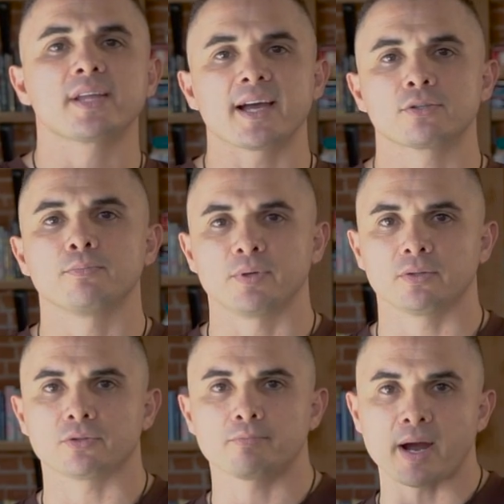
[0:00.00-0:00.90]
that to
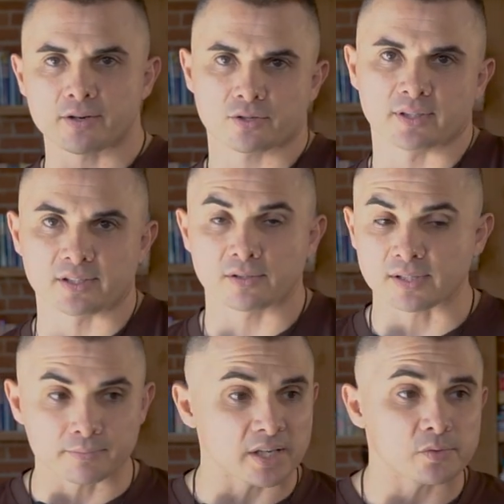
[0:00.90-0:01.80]
build your buyers list.
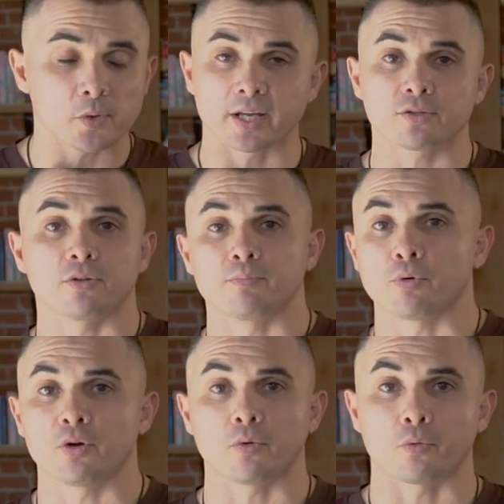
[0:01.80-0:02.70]
Sometimes we get to the
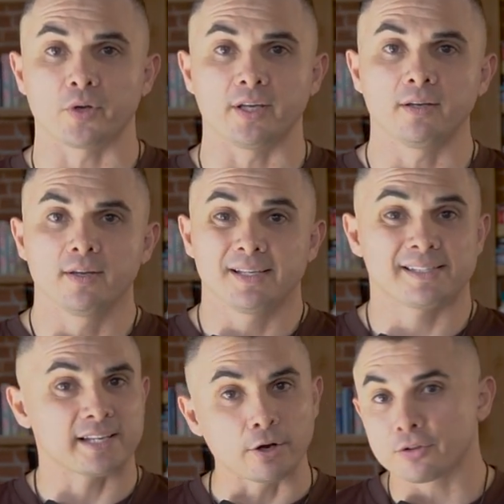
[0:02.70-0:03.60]
point where we
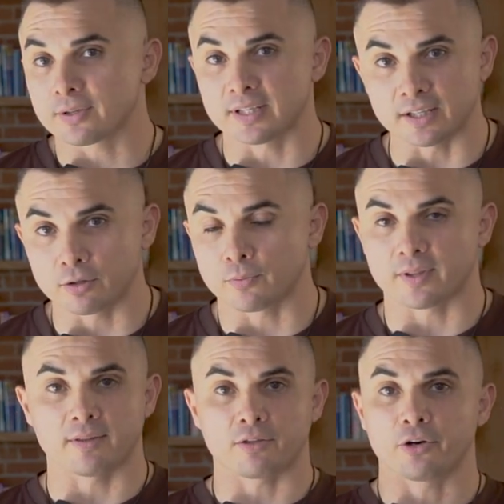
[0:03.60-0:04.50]
sell the deal
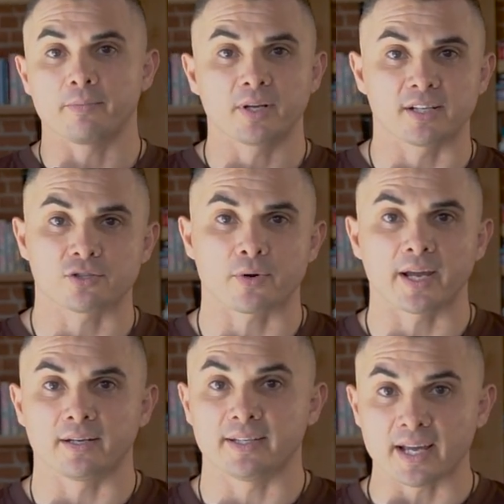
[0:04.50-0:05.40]
within 30 minutes,
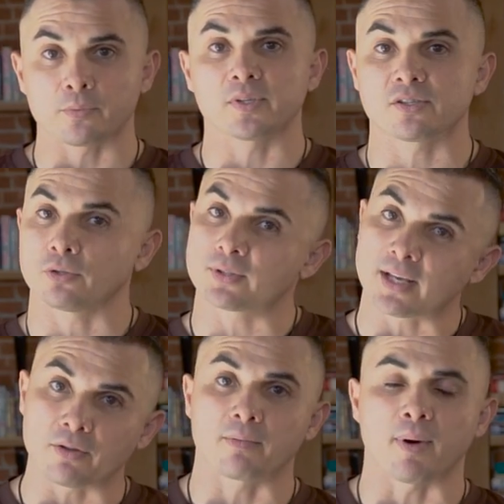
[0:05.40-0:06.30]
right? Yet we still
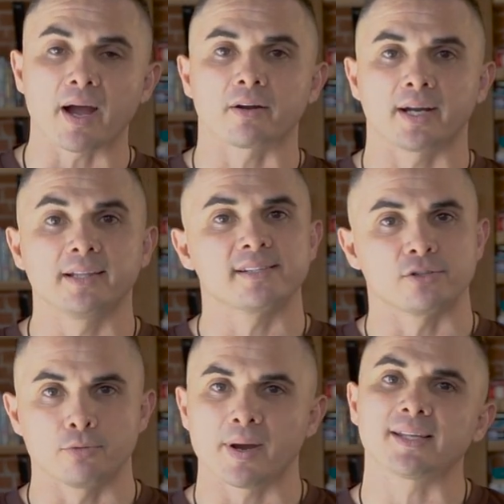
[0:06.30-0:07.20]
tell the buyer, hey,
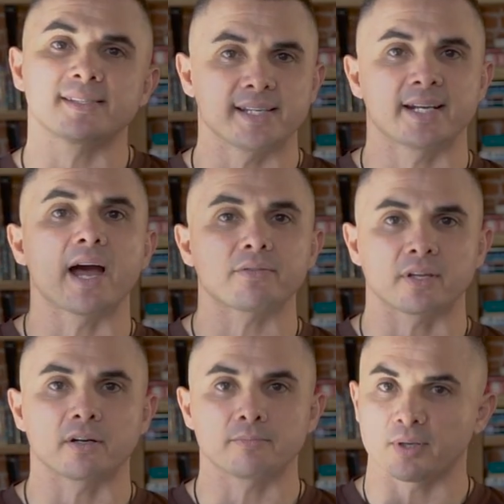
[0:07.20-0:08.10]
listen, you might see it out
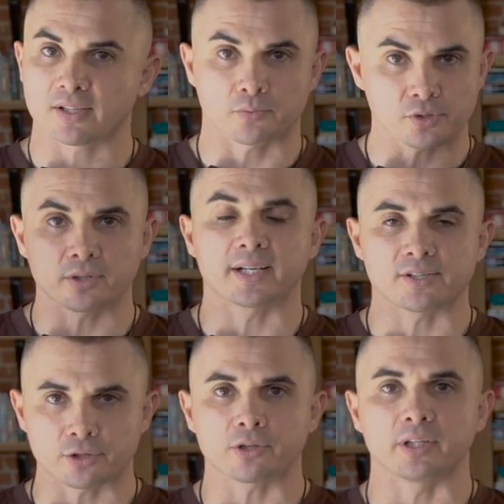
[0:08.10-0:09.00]
there because we're still gonna
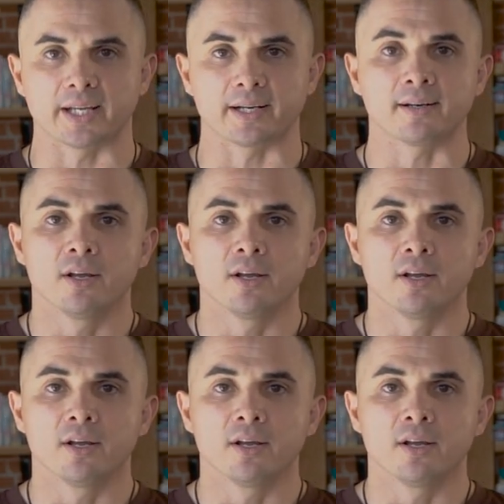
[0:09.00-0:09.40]
circulate it.